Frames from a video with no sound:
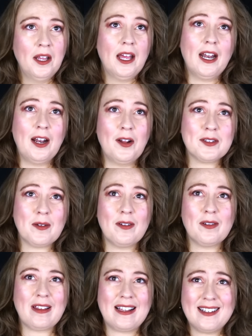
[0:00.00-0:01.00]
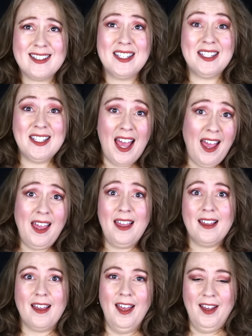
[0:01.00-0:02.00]
And I know some of you are like,
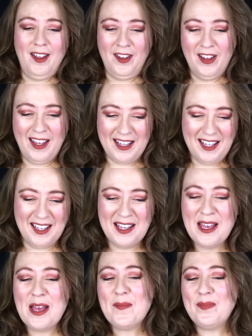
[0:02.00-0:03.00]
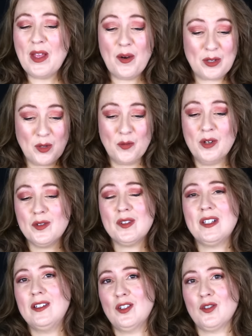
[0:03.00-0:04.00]
dang. No, you will
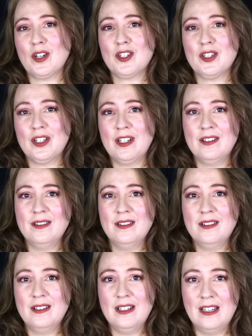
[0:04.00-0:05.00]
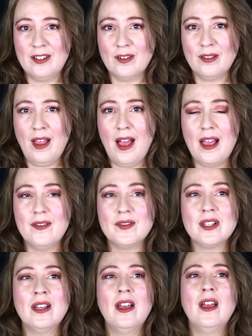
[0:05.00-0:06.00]
see destruction in your
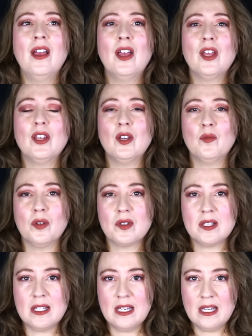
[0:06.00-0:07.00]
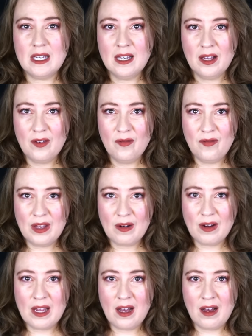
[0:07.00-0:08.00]
lives. You will see
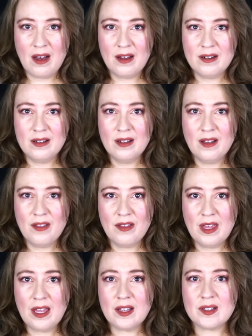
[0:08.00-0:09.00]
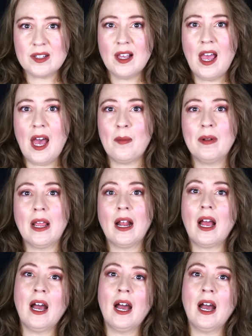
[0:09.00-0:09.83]
very odd things happening.